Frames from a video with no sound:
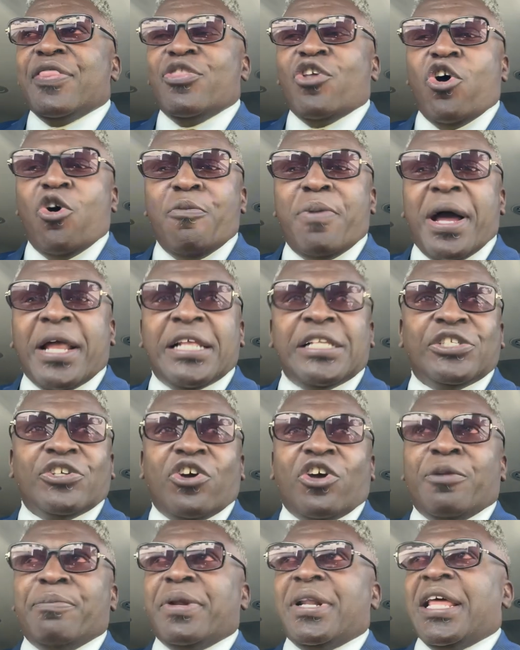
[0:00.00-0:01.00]
nobody's
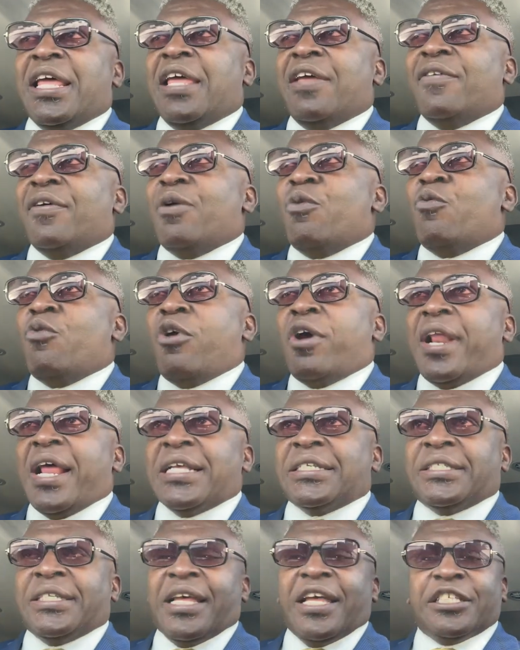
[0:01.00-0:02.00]
going to believe a word I
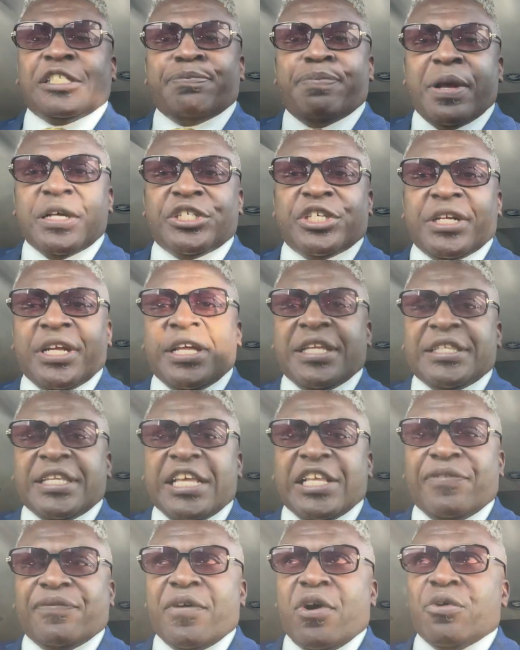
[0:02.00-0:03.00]
said, especially
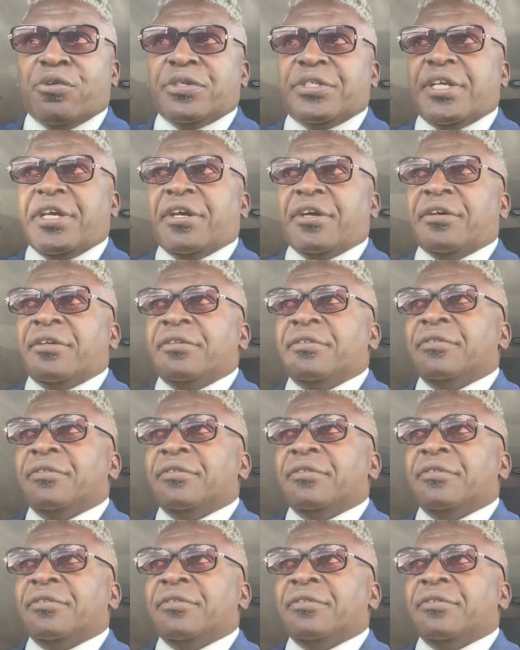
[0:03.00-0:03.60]
these voters here.